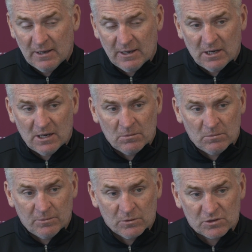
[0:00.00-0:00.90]

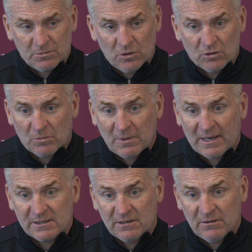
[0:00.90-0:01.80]
We've brought some younger
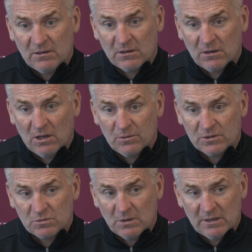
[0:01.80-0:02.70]
players in on loan
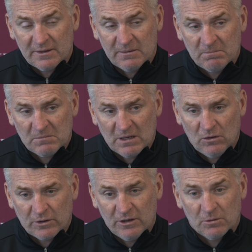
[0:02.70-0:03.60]
as well, and they're
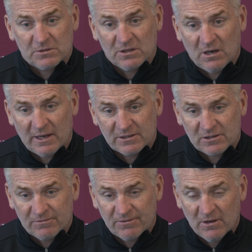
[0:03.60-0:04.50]
looking up to the likes
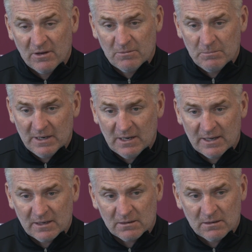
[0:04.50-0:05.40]
of Mele
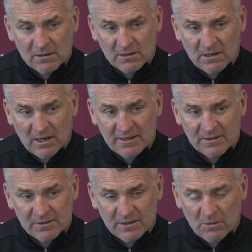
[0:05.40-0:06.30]
and Glenn.
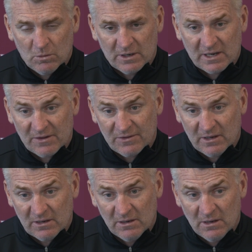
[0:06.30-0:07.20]
Their work
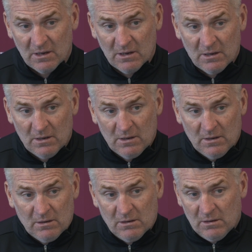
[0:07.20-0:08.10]
ethic,
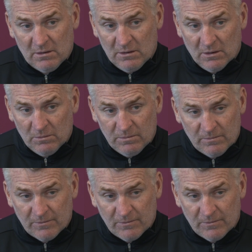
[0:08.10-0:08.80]
you know,